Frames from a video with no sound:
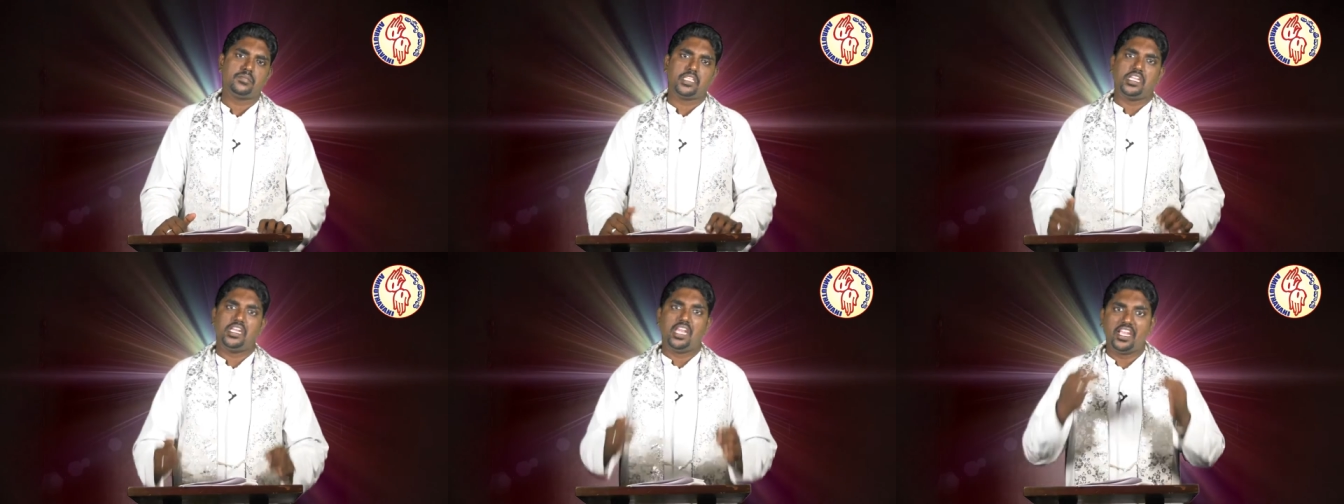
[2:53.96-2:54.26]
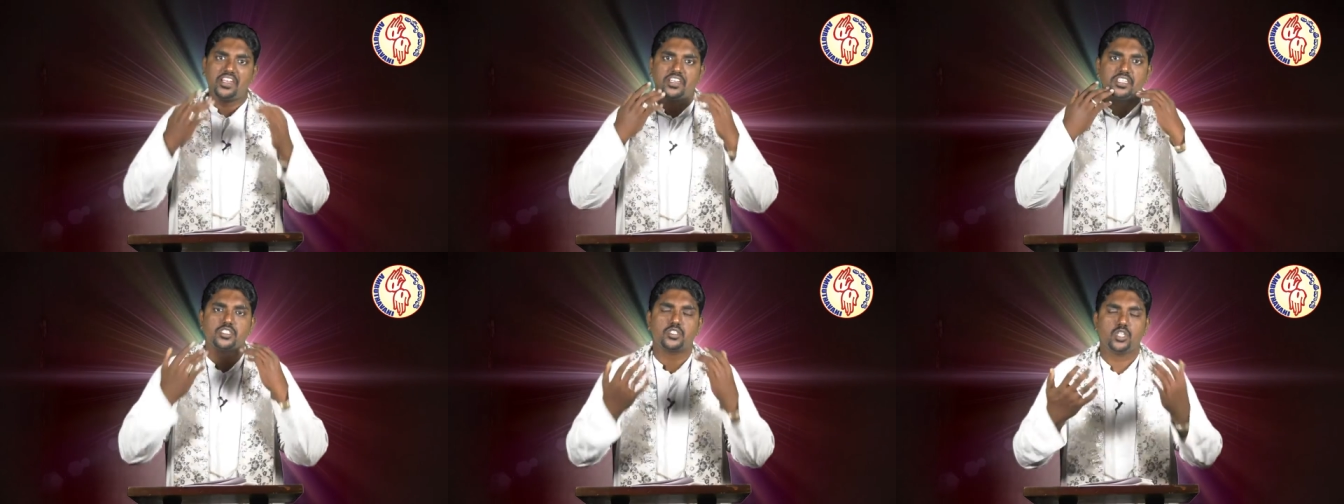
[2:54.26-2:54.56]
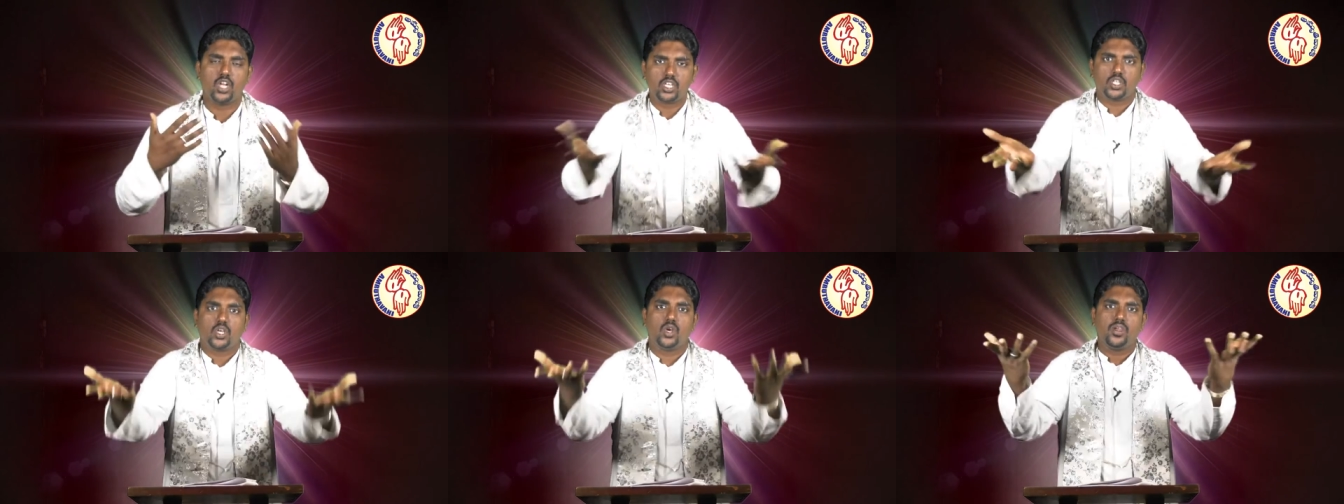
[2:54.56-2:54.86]
The light is
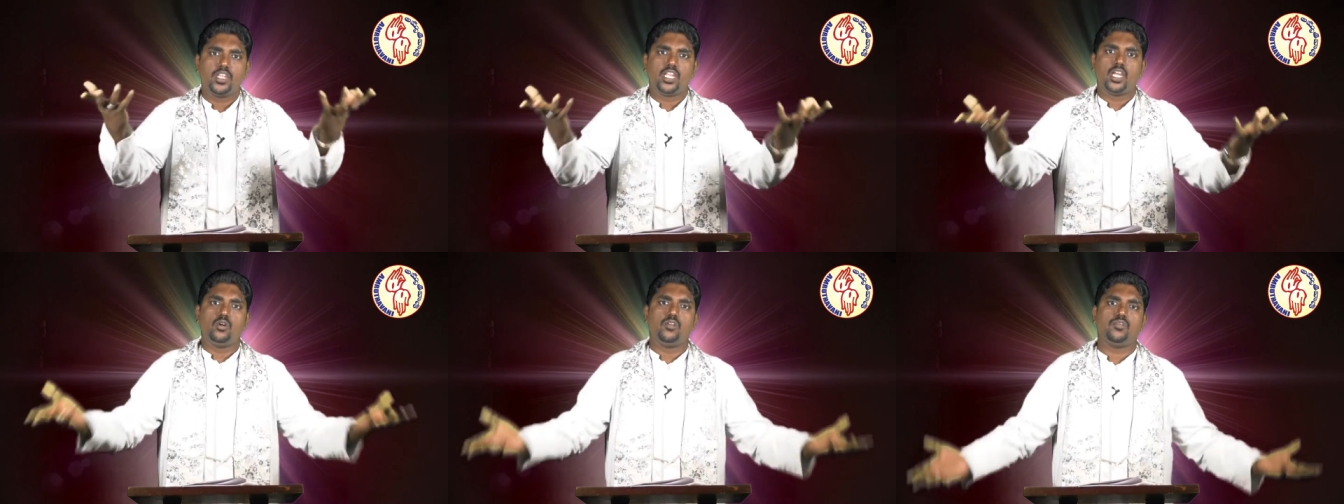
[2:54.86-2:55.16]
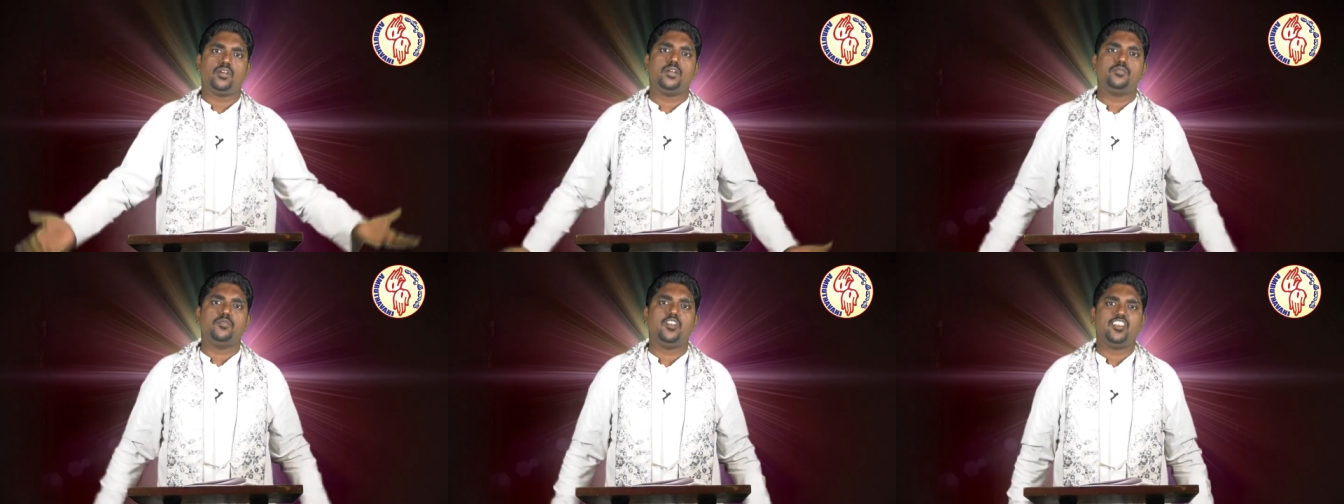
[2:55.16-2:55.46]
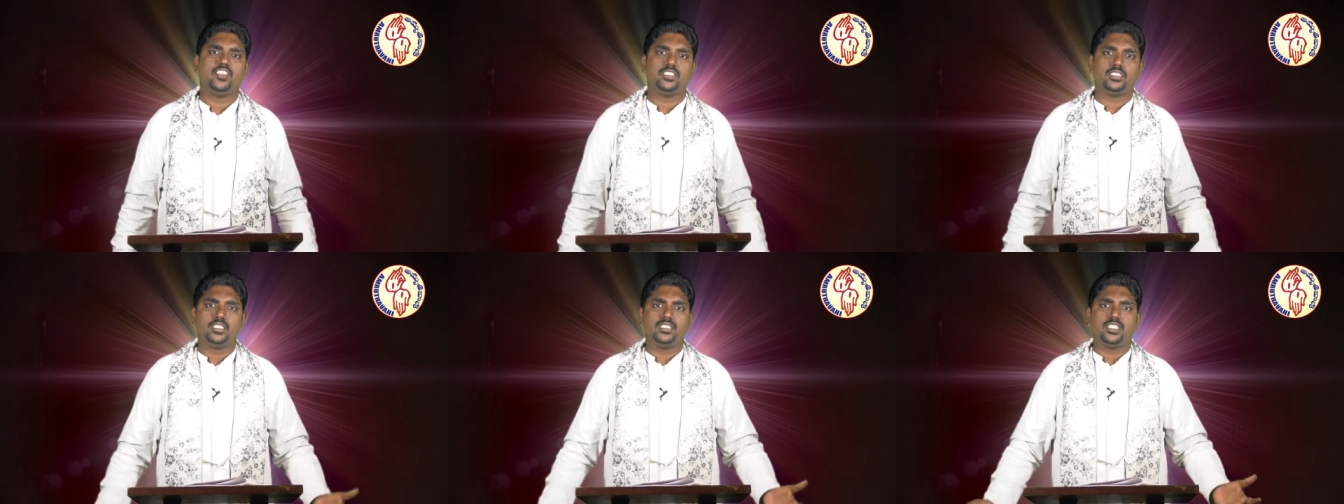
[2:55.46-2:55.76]
not glowing off our
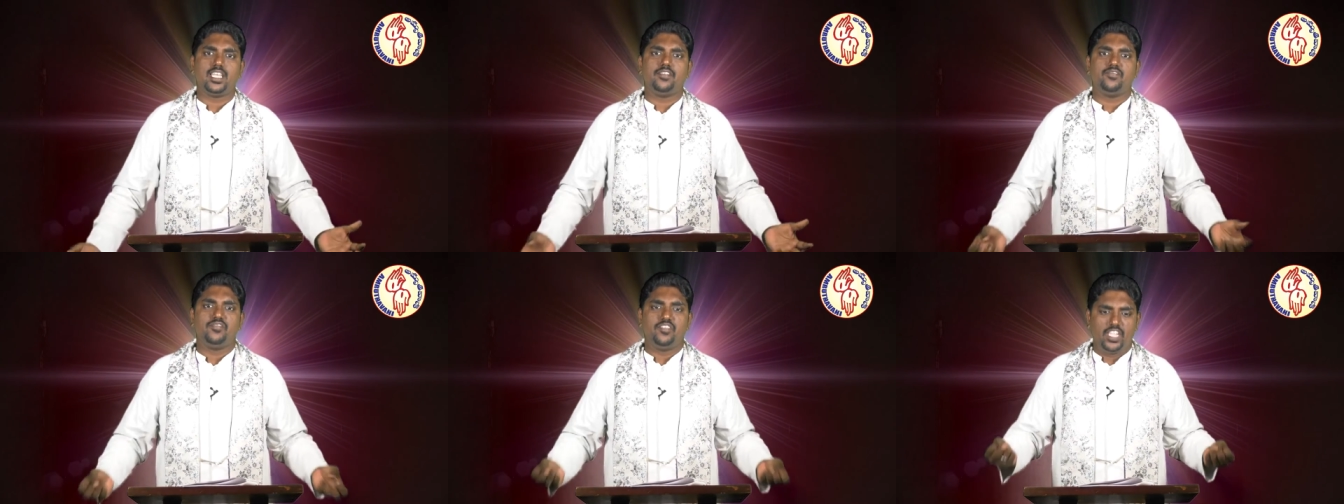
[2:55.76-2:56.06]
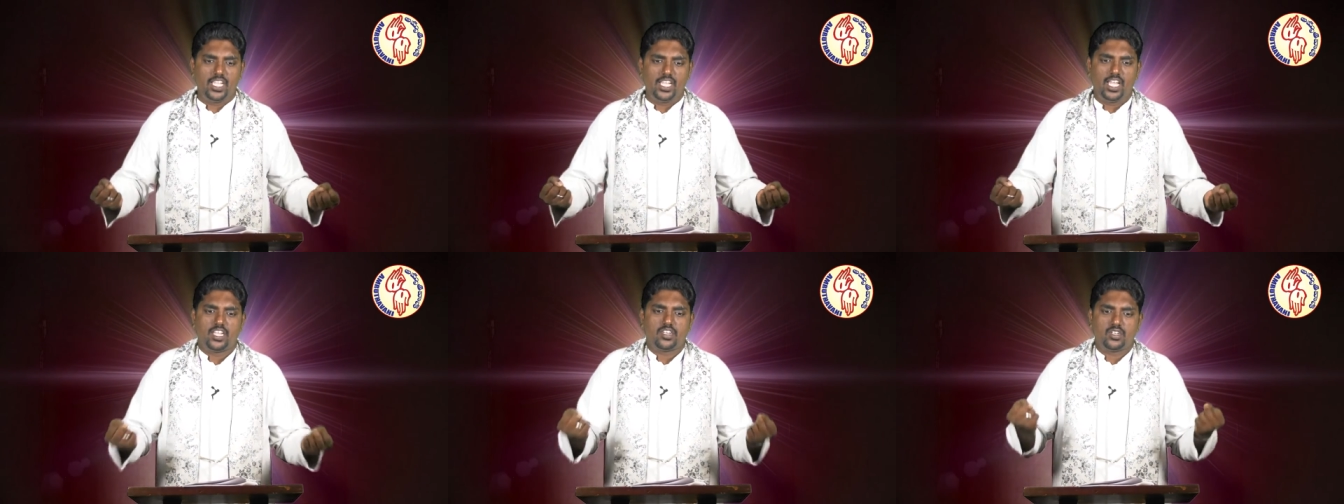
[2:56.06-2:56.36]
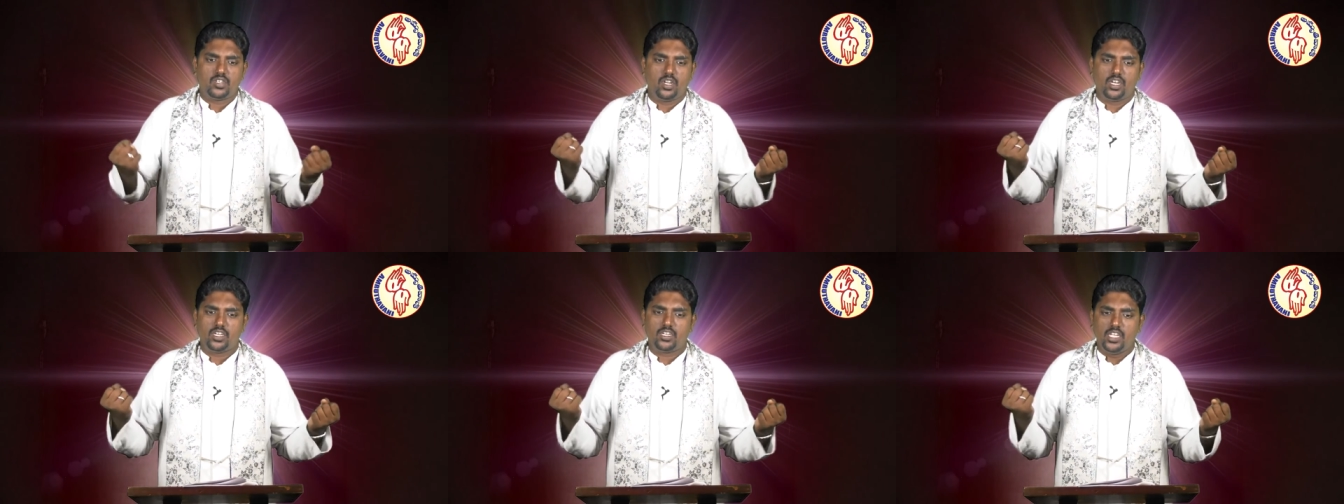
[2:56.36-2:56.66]
faces, and we
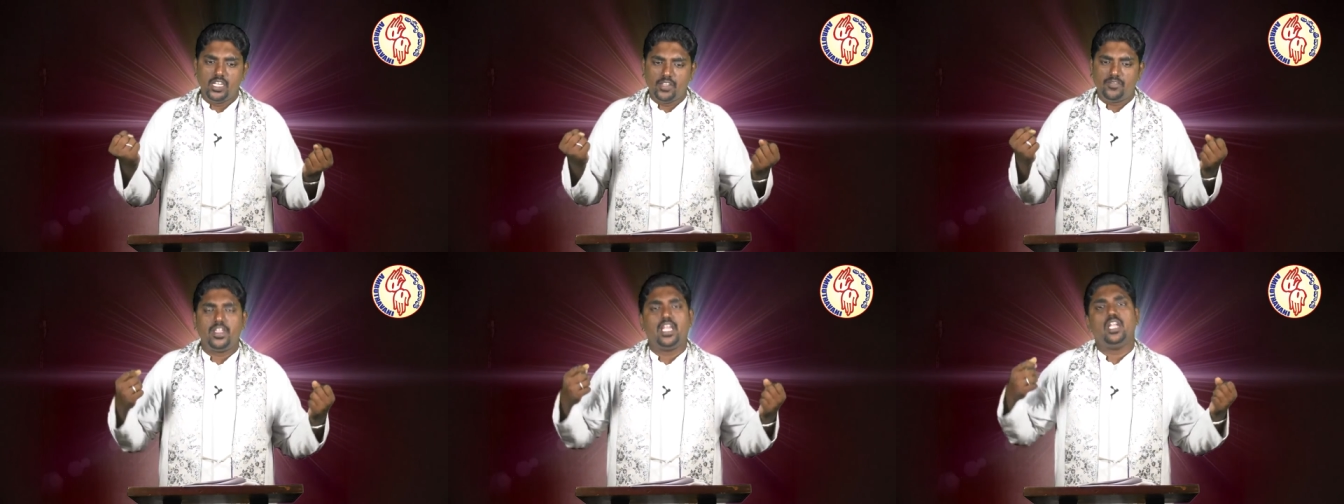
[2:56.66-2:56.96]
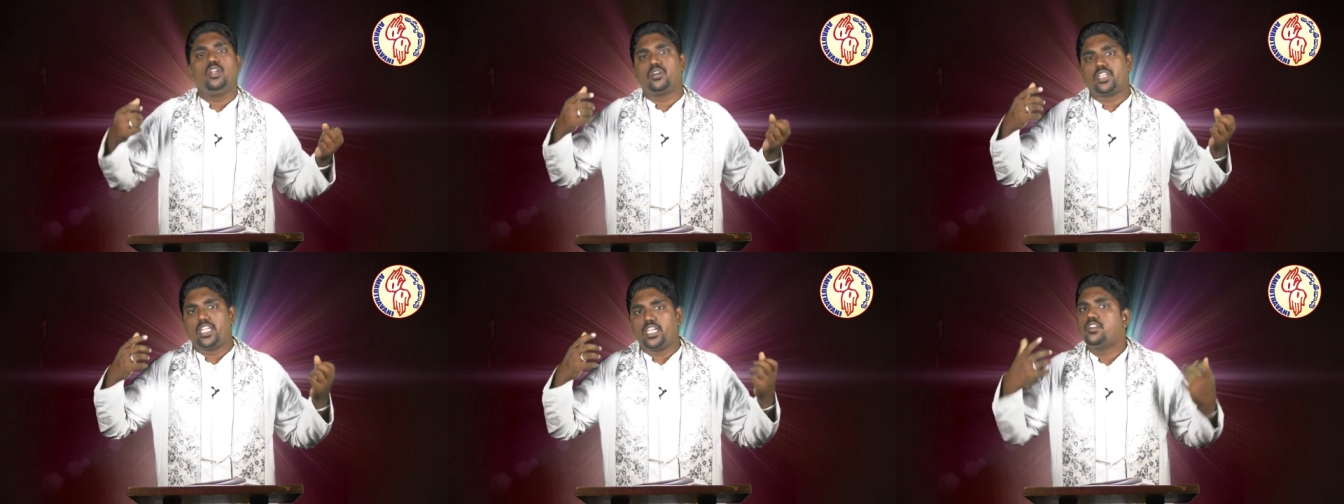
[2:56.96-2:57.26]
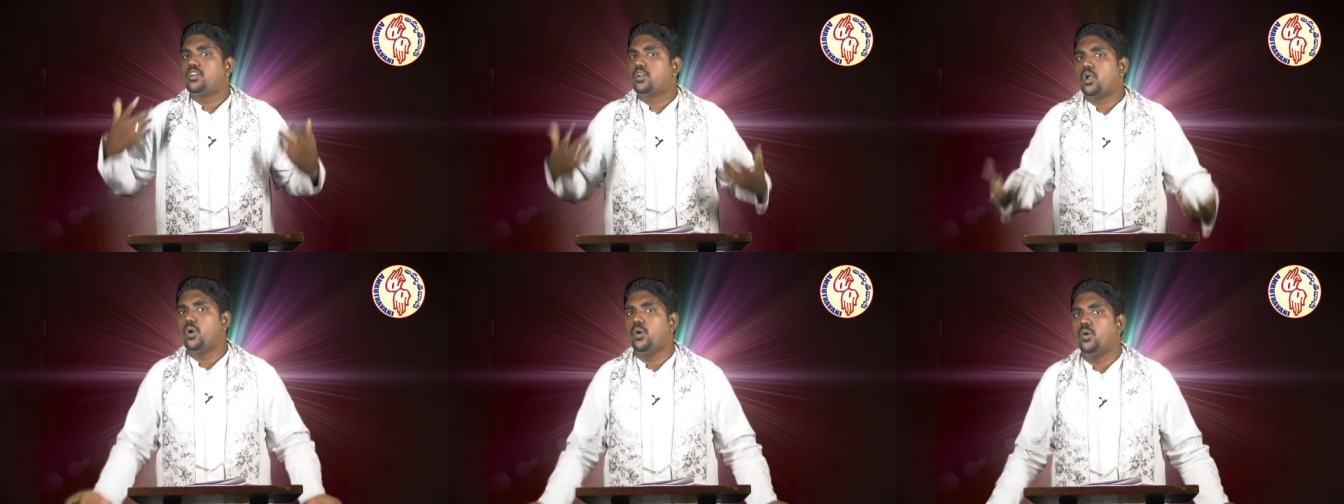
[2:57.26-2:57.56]
are
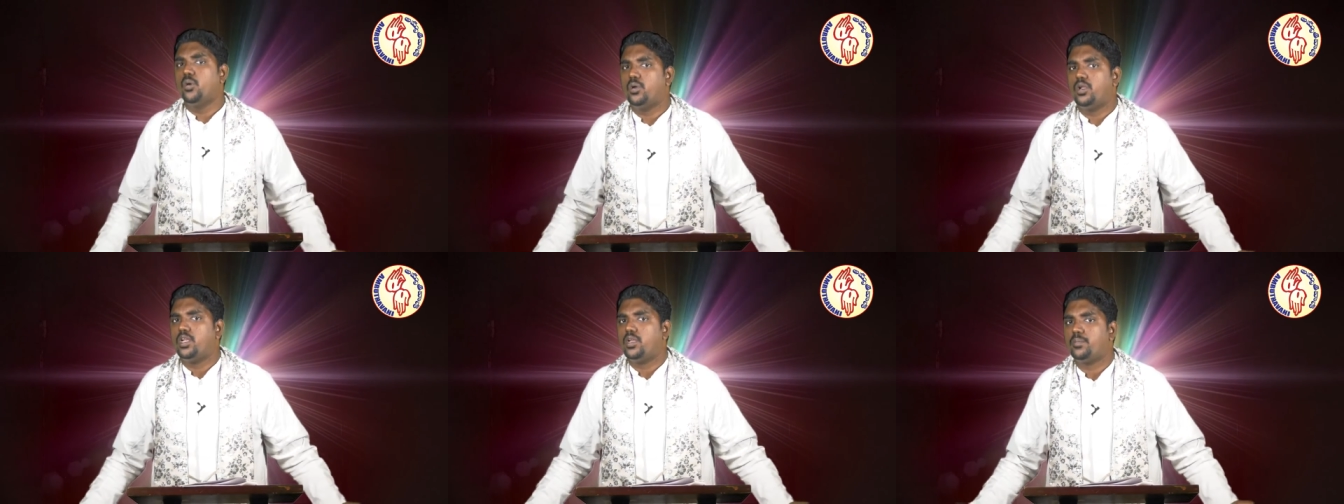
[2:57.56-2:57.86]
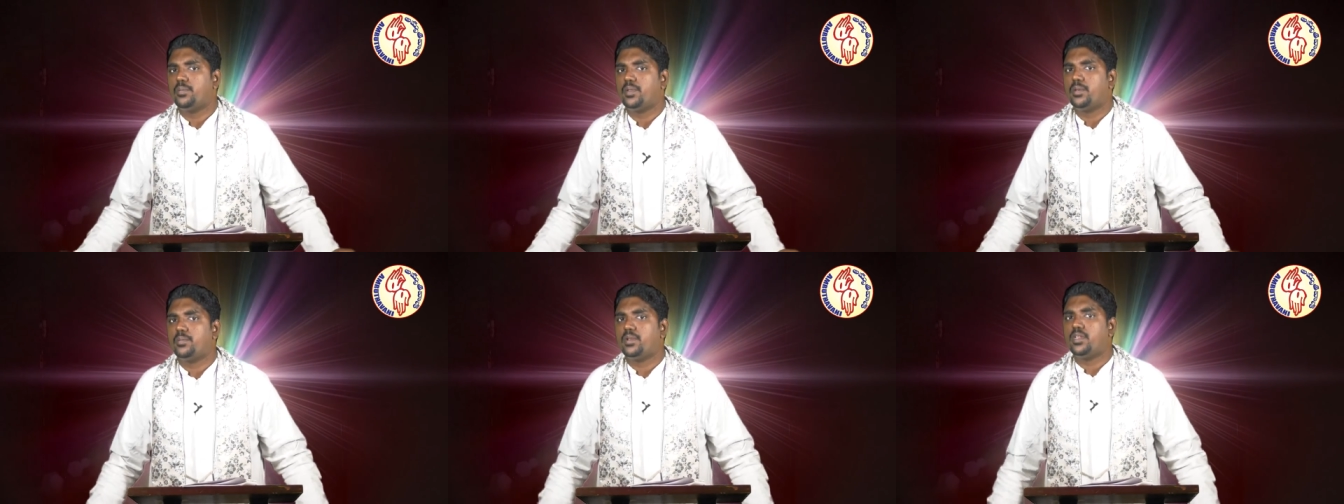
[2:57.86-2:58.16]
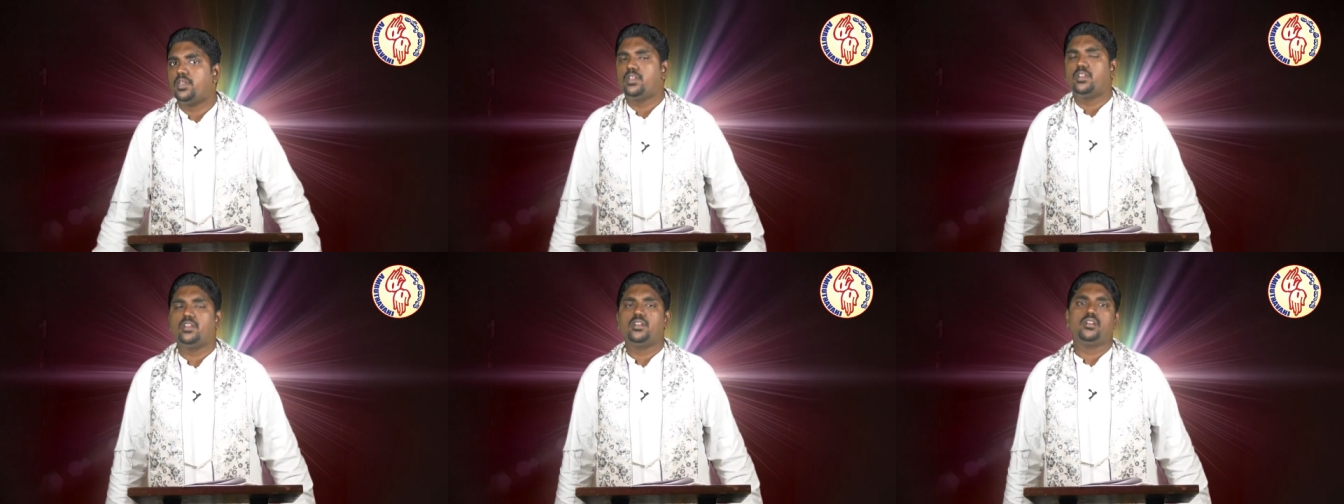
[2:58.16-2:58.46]
looking cold, people.